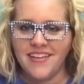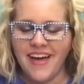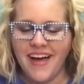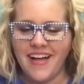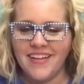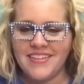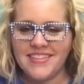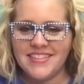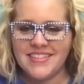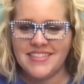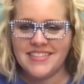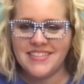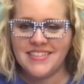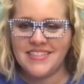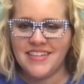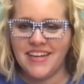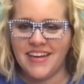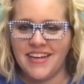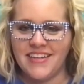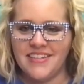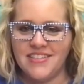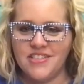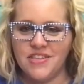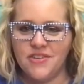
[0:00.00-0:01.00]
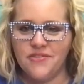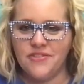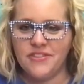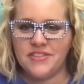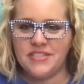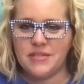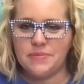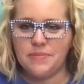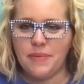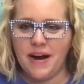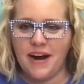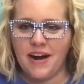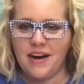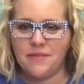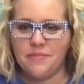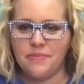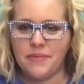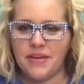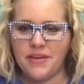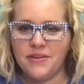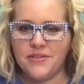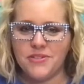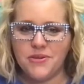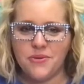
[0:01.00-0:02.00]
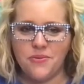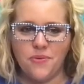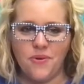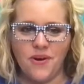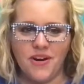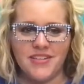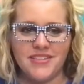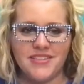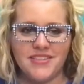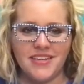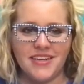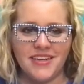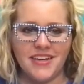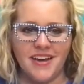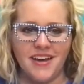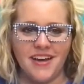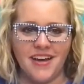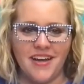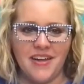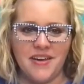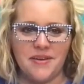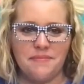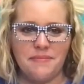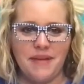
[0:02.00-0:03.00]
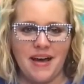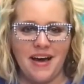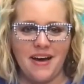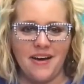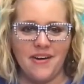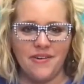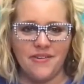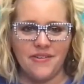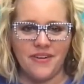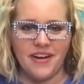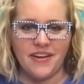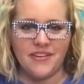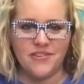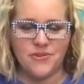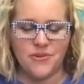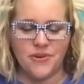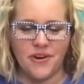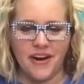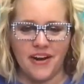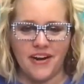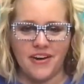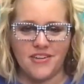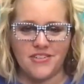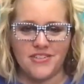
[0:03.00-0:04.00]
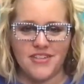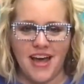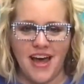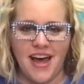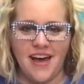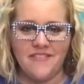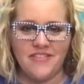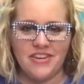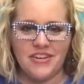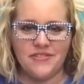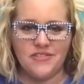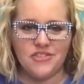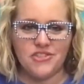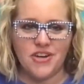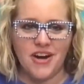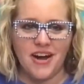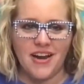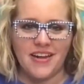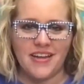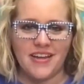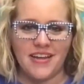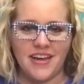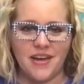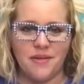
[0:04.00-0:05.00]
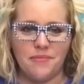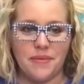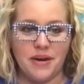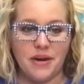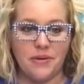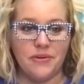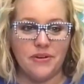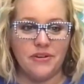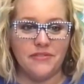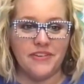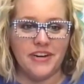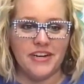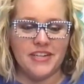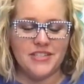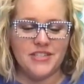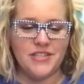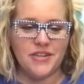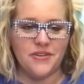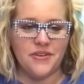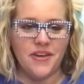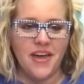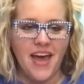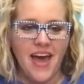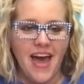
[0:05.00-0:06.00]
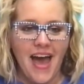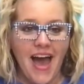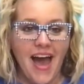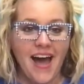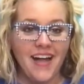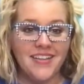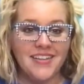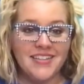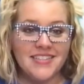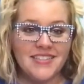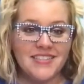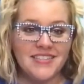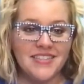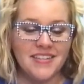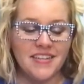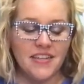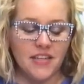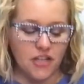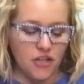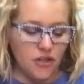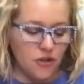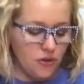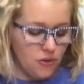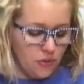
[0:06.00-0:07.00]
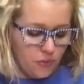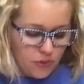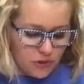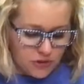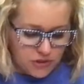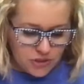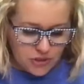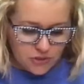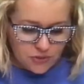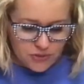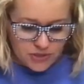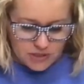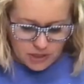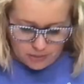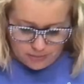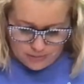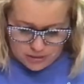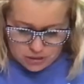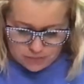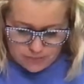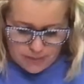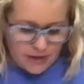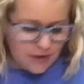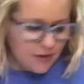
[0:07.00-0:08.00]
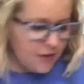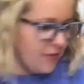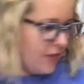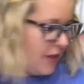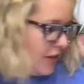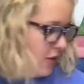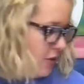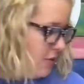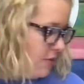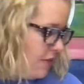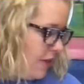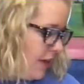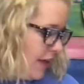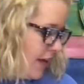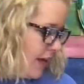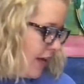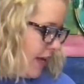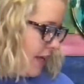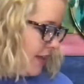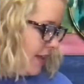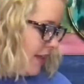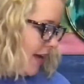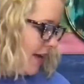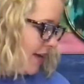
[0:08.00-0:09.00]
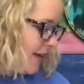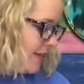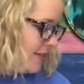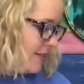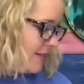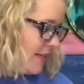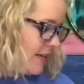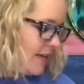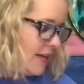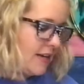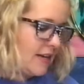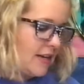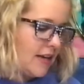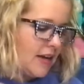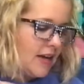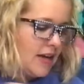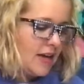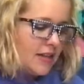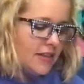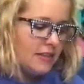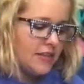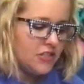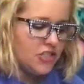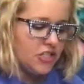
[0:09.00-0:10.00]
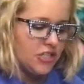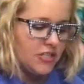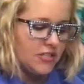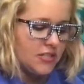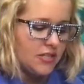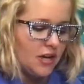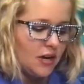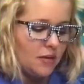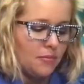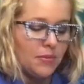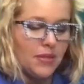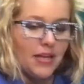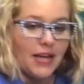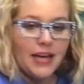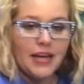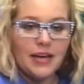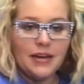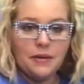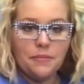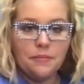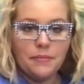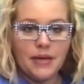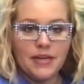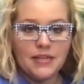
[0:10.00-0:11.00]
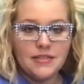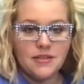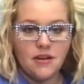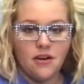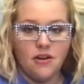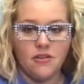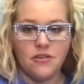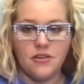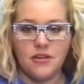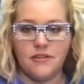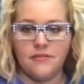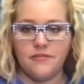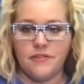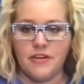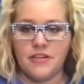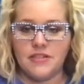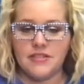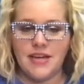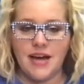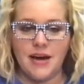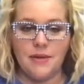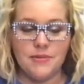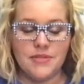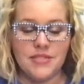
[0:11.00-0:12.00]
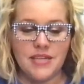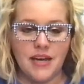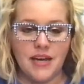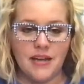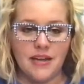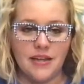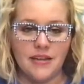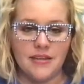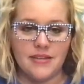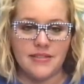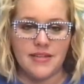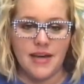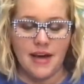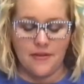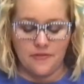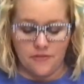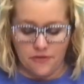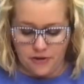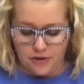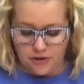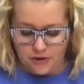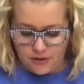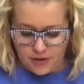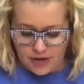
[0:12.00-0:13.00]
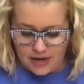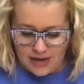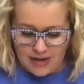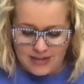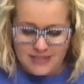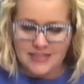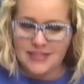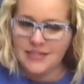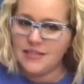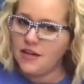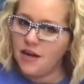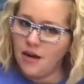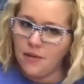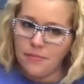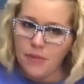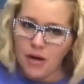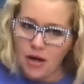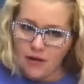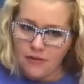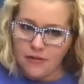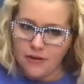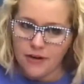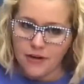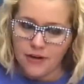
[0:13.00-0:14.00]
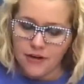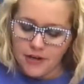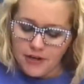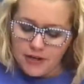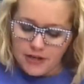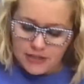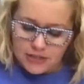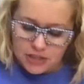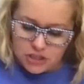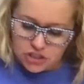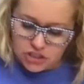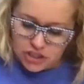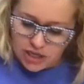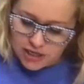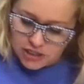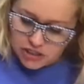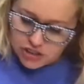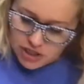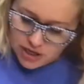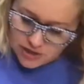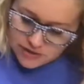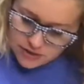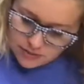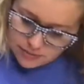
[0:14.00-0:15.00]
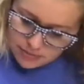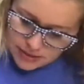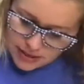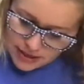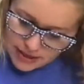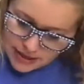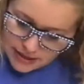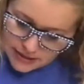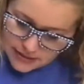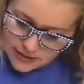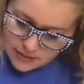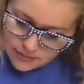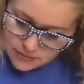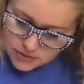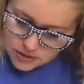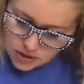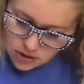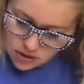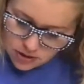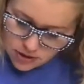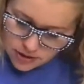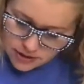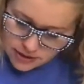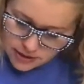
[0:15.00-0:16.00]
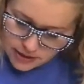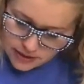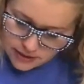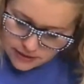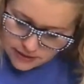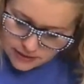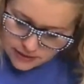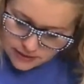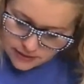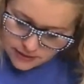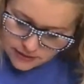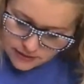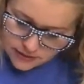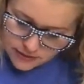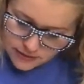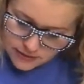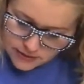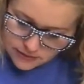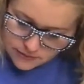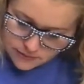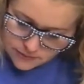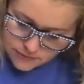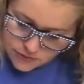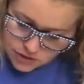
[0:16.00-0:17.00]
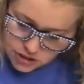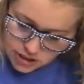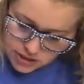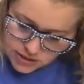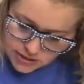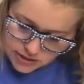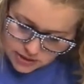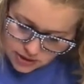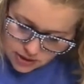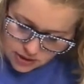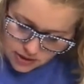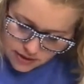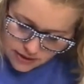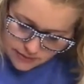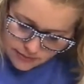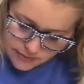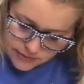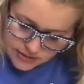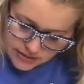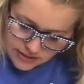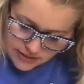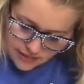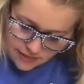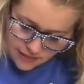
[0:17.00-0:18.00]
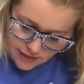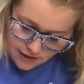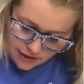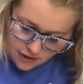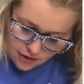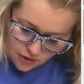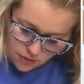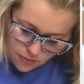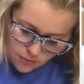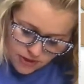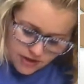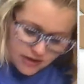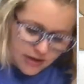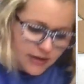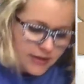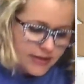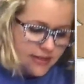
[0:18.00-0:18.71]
Allison says, You've inspired me to want to cut my own door hangers. I haven't even tried it yet, but I will very soon. Allison, you will do so much better than you think. And like I said, the jigsaw blade makes all the difference. I was cutting this afternoon and I did not bother to change out the blade that was already in the, the jigsaw. It was a thicker one.